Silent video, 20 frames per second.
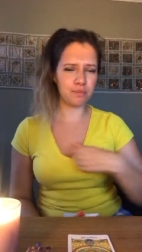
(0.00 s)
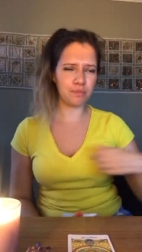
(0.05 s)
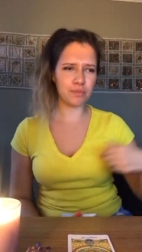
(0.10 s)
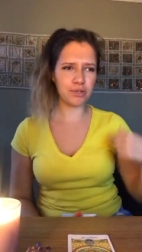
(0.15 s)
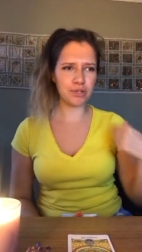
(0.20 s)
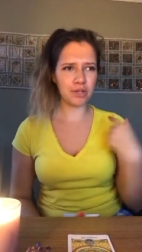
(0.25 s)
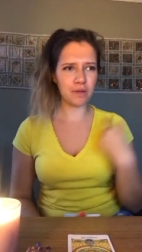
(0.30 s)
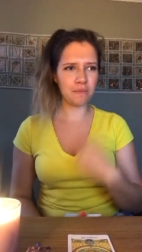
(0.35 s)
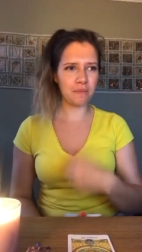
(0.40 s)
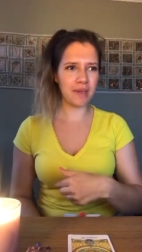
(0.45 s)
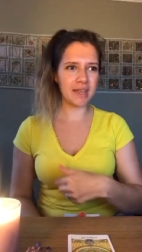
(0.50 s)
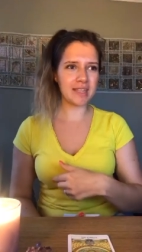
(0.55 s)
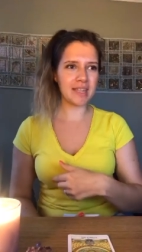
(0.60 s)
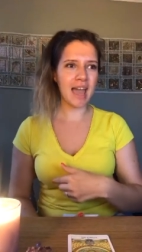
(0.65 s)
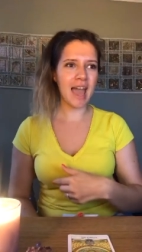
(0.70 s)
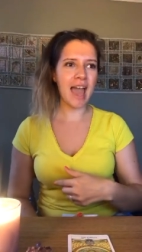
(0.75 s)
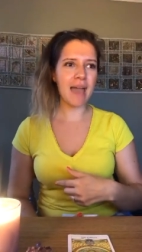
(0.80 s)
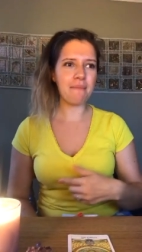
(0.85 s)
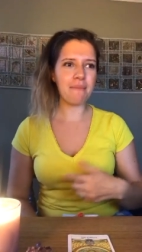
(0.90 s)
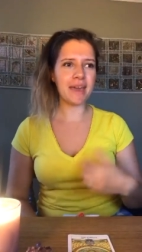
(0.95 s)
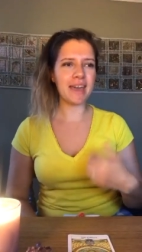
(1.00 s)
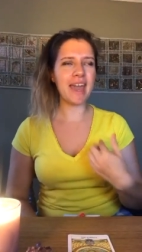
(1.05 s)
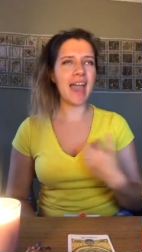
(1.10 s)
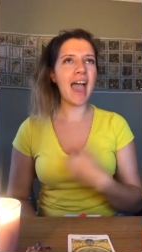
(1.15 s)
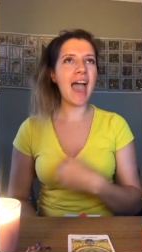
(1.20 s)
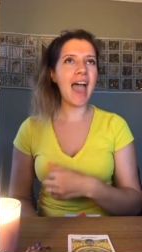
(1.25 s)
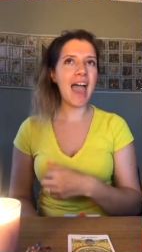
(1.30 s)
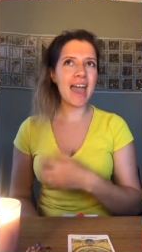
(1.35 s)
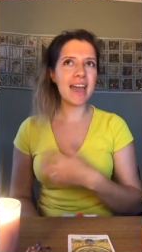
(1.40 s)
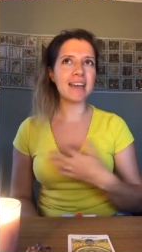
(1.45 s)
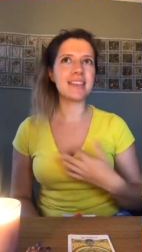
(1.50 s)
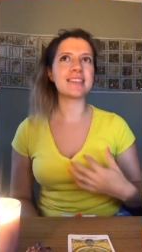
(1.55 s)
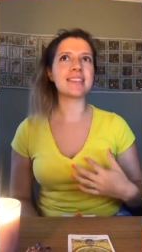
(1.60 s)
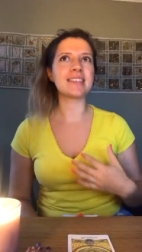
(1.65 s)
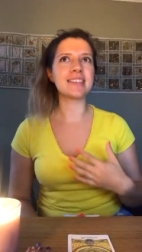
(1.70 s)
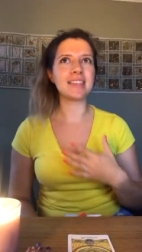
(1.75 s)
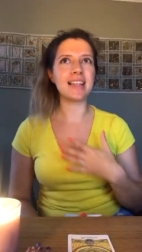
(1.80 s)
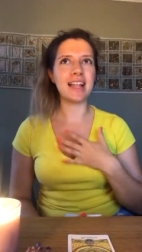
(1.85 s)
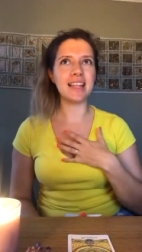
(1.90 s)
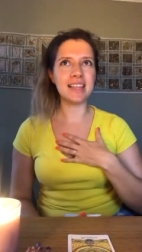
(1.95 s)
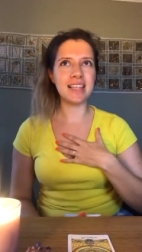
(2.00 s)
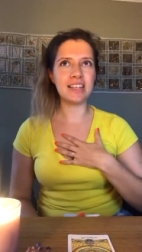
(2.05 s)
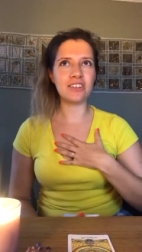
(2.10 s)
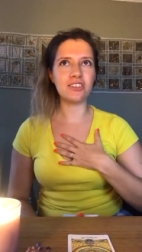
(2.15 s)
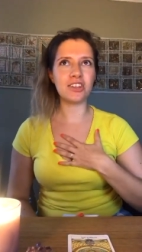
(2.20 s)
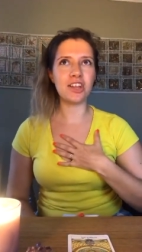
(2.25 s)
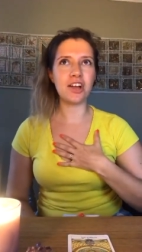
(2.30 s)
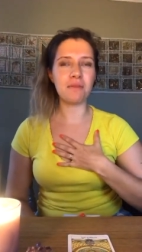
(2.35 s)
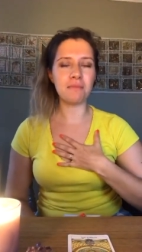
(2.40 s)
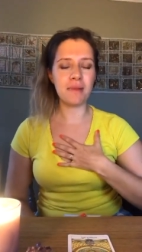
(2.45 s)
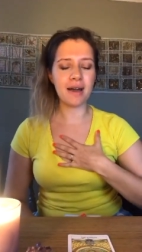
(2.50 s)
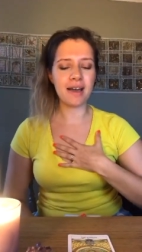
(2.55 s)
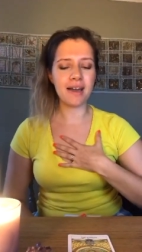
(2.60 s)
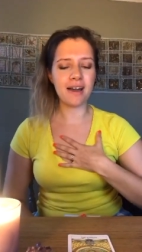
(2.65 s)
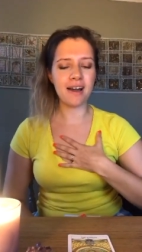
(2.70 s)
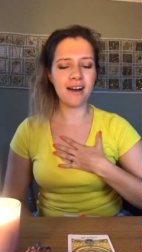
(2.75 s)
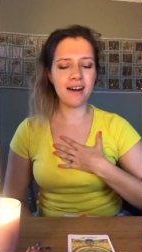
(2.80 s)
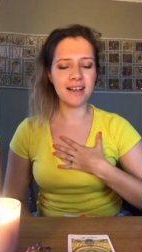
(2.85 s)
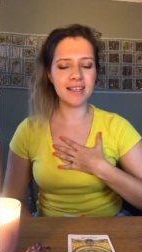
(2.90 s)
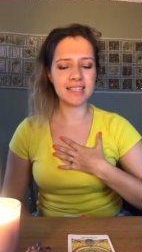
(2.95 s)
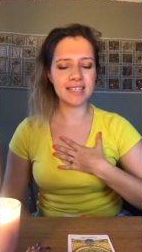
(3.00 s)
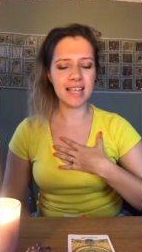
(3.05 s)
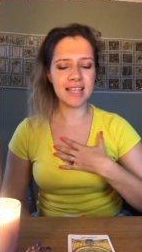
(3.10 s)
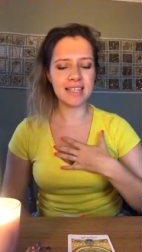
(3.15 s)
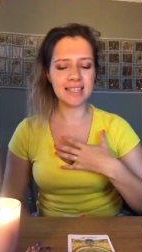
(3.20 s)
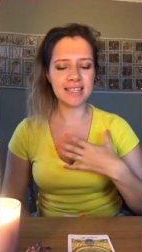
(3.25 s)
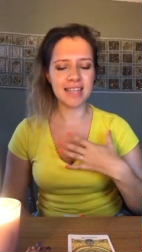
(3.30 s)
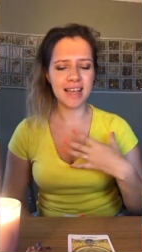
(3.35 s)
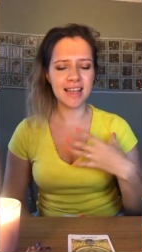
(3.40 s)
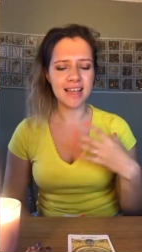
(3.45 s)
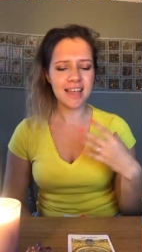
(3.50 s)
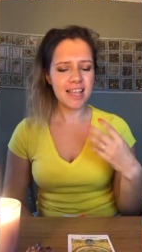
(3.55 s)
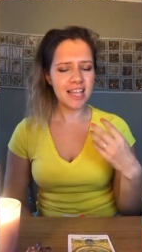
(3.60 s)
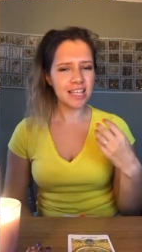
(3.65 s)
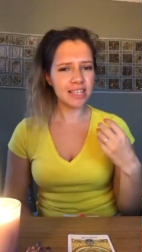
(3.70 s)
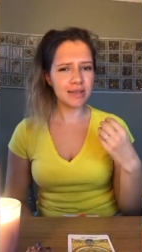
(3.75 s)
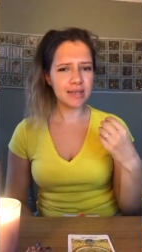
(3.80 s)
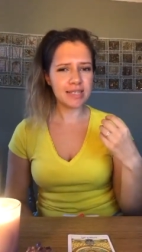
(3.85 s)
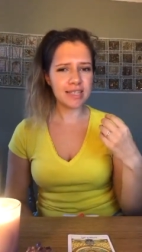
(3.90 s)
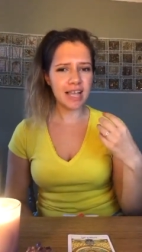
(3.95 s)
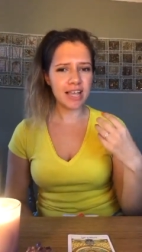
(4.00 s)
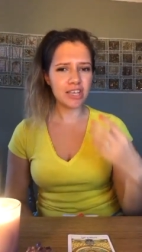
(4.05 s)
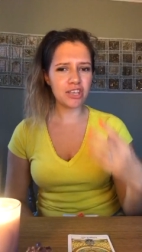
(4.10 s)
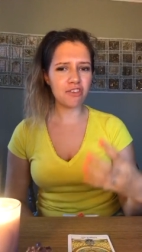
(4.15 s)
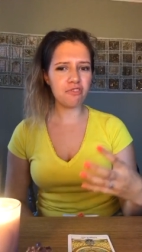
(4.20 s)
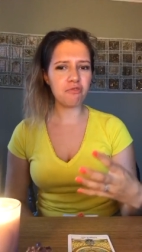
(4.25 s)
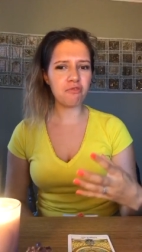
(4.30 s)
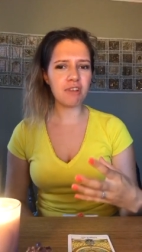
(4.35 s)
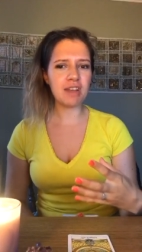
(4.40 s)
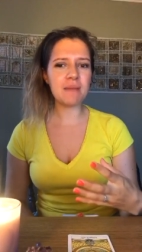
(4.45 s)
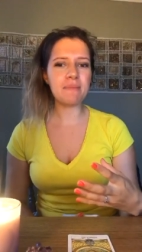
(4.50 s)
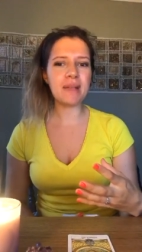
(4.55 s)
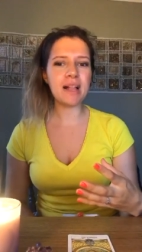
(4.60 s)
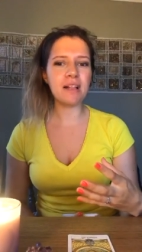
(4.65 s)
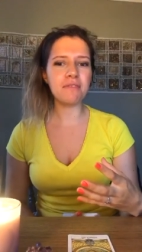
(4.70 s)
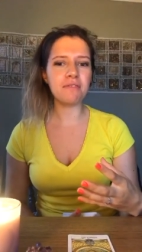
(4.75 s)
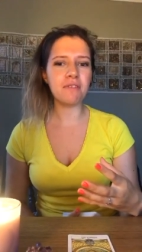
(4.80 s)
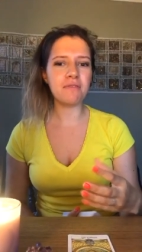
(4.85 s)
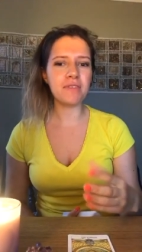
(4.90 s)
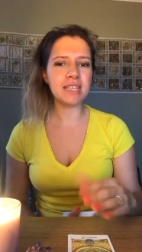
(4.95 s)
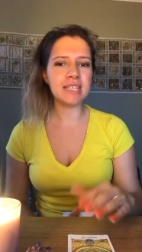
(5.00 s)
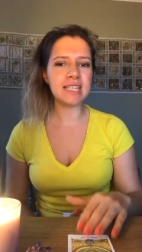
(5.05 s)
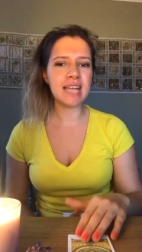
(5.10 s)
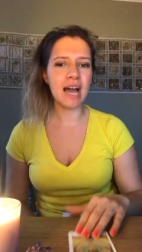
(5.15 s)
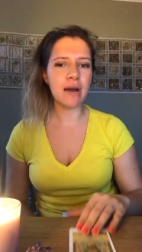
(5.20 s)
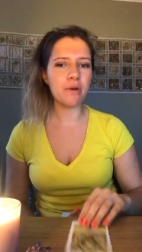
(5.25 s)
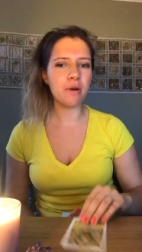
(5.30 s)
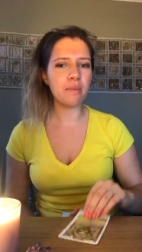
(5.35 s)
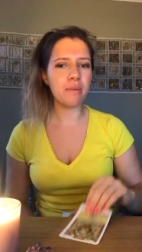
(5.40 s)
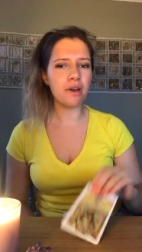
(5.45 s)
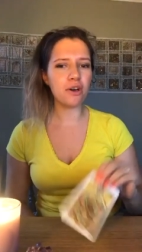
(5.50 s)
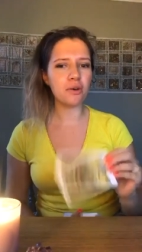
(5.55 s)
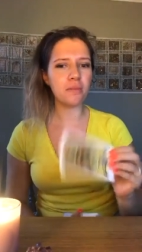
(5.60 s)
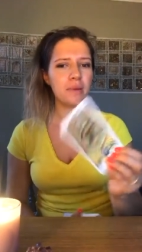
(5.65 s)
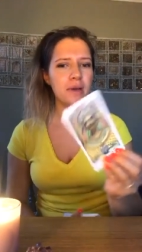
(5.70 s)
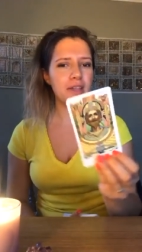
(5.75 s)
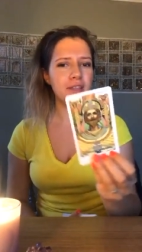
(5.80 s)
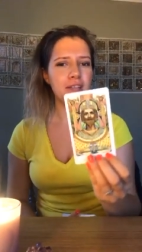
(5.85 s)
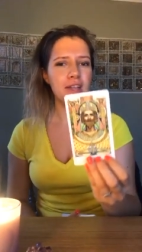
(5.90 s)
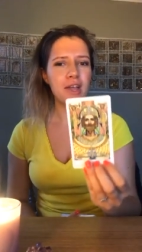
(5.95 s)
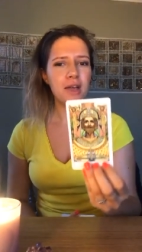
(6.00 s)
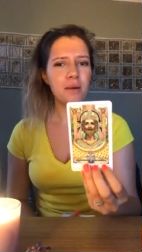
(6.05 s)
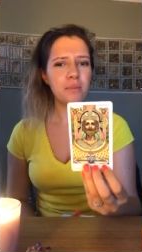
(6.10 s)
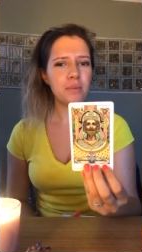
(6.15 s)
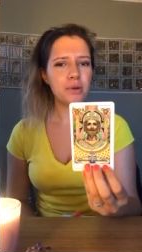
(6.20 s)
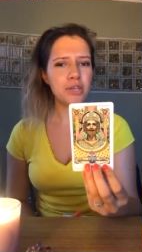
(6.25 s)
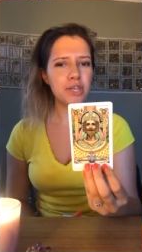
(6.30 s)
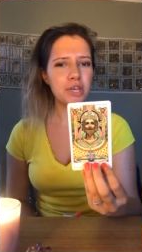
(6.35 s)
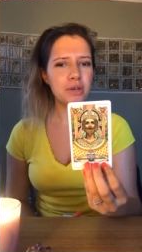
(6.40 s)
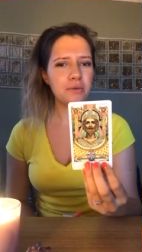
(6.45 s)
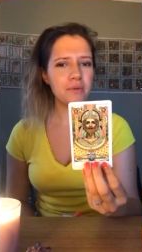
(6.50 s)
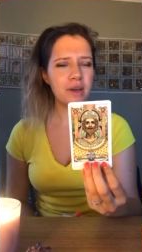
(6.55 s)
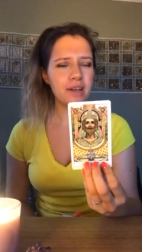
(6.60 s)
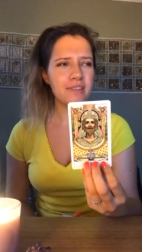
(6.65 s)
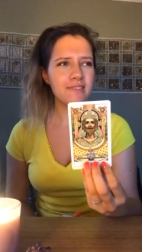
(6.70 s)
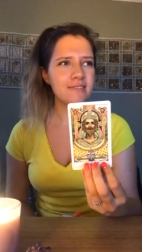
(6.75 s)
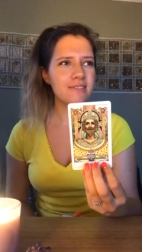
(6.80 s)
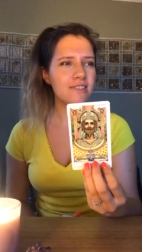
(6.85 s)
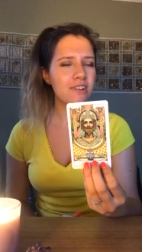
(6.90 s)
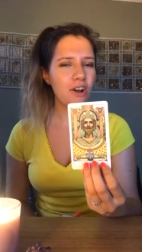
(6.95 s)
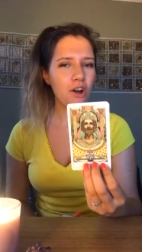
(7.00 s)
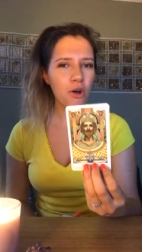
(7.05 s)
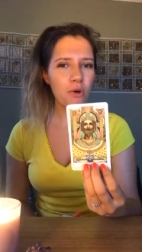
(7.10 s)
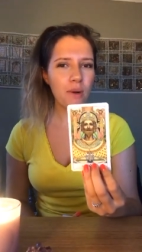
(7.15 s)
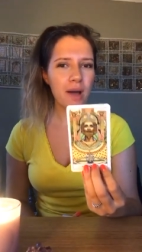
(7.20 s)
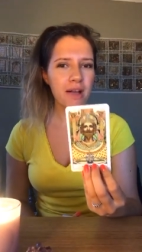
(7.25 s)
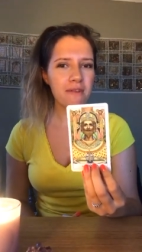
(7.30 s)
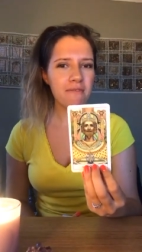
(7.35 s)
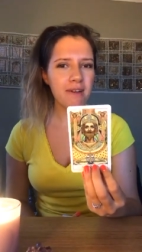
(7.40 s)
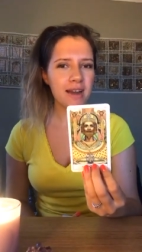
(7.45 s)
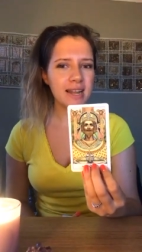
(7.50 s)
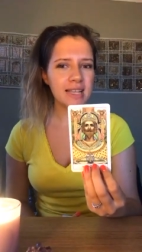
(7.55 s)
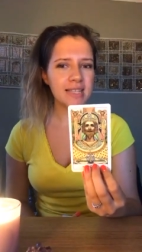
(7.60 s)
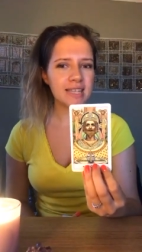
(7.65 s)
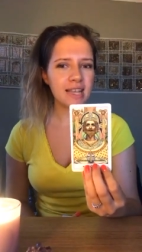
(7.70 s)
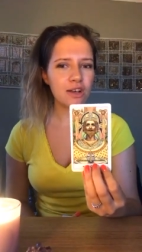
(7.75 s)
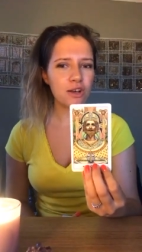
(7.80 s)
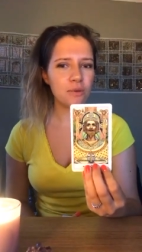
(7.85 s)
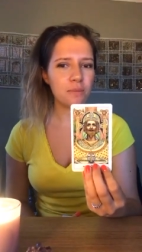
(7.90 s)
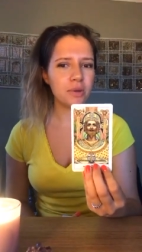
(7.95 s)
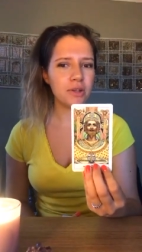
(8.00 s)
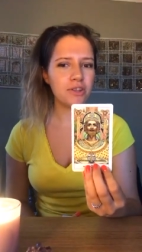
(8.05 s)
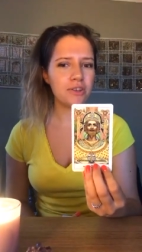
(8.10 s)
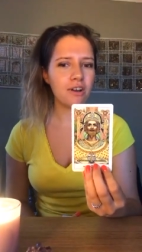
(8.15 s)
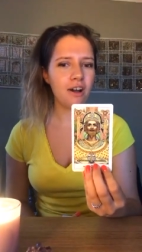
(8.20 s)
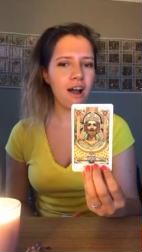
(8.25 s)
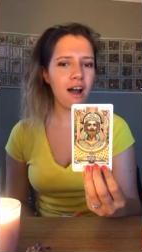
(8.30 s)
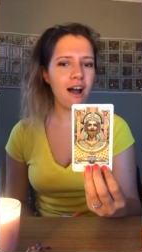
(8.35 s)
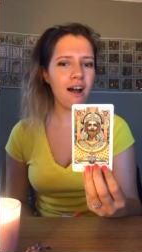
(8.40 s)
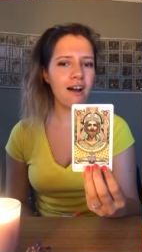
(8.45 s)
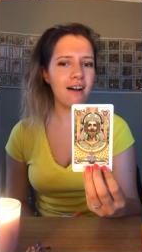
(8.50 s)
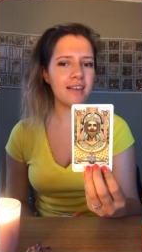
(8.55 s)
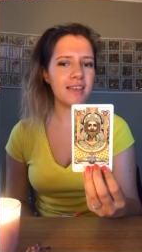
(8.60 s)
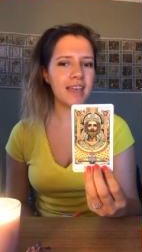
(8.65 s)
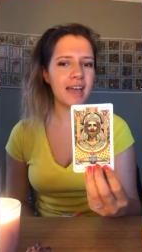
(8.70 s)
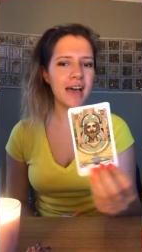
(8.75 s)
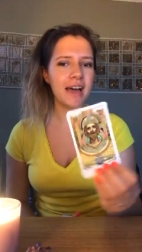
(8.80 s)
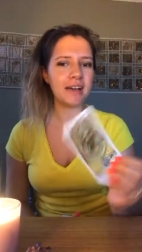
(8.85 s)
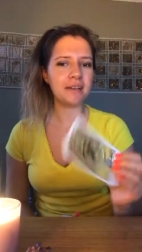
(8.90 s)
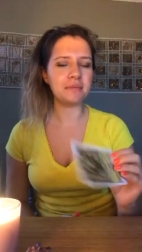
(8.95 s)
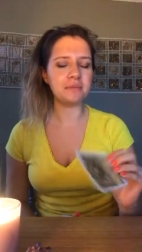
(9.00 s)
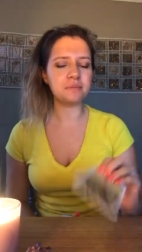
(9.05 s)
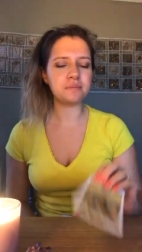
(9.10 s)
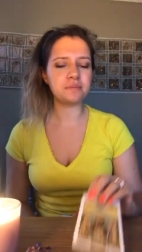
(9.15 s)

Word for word: done a big a big X like literally on my heart center. So it's like you've rebuilt from this tower moment, but you are not quite ready to open your heart yet.